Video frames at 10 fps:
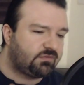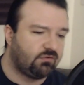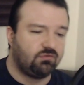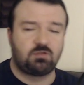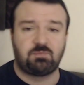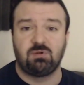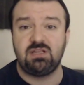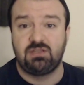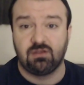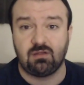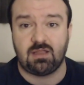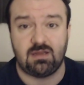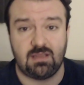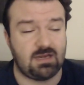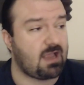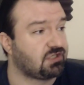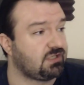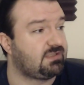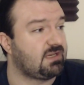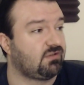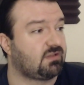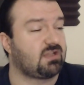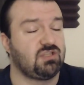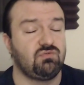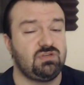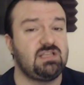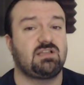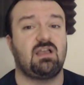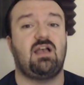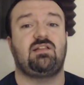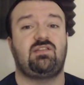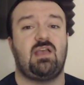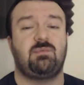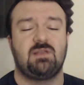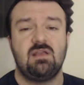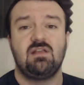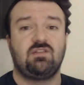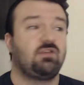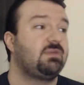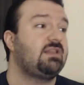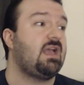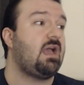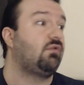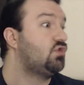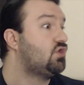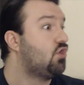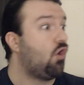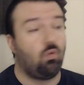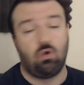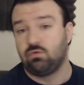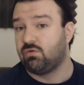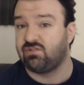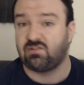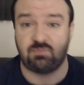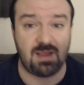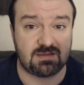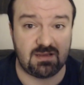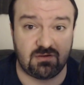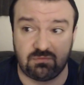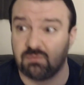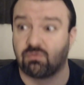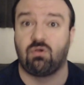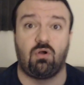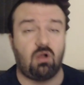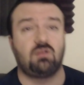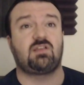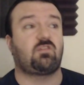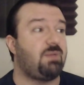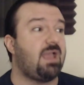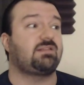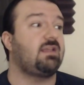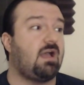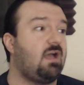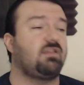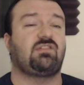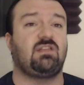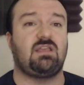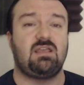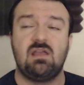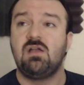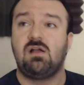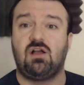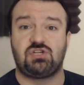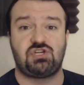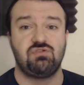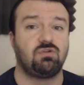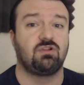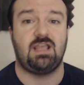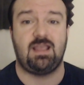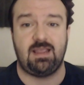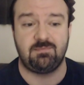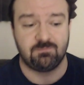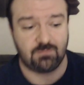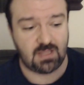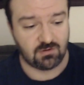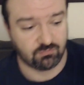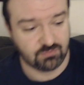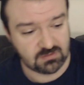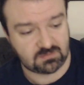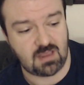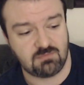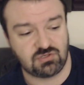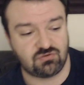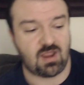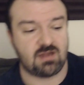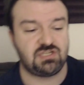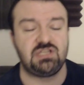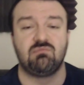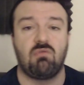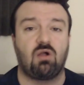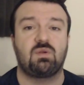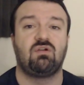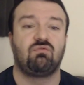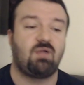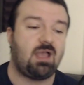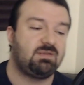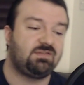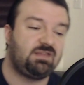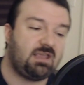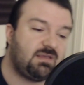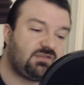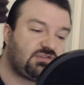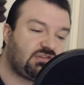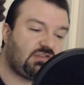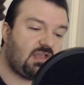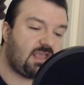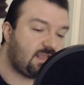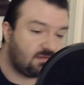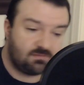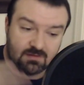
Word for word: so it looked pretty good. It actually did. It looked like a unique concept, something that no one was expecting because we were all expecting, honestly, a shooter game and a real-time strategy Mario Rabbids game is just like